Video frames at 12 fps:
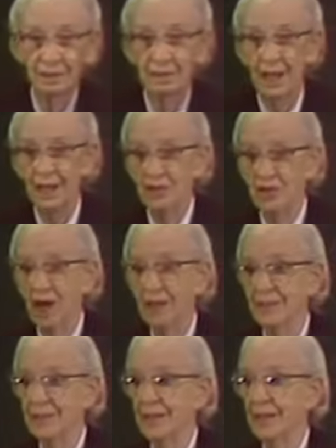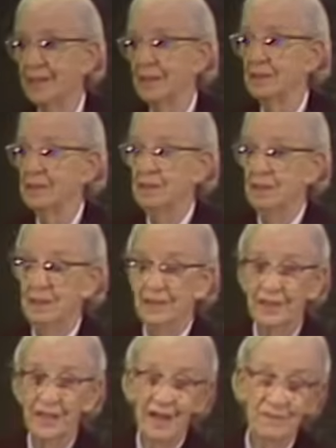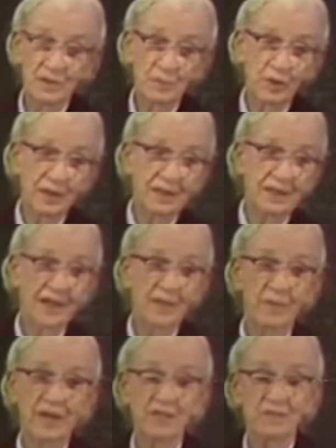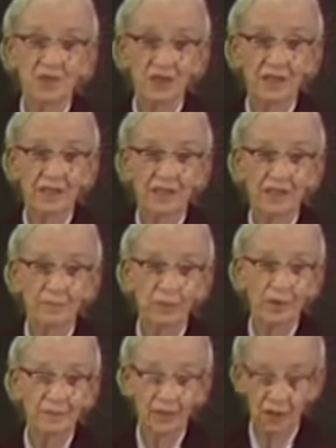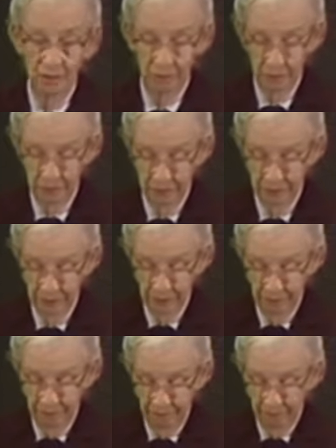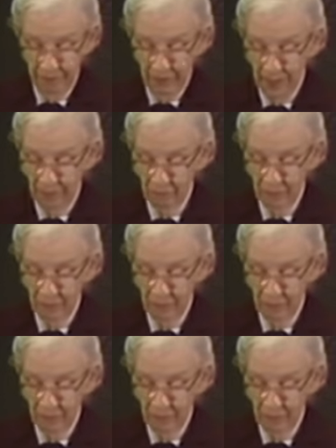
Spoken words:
latched onto the idea, the Navy's putting a database machine in at Point Mugu. And I have a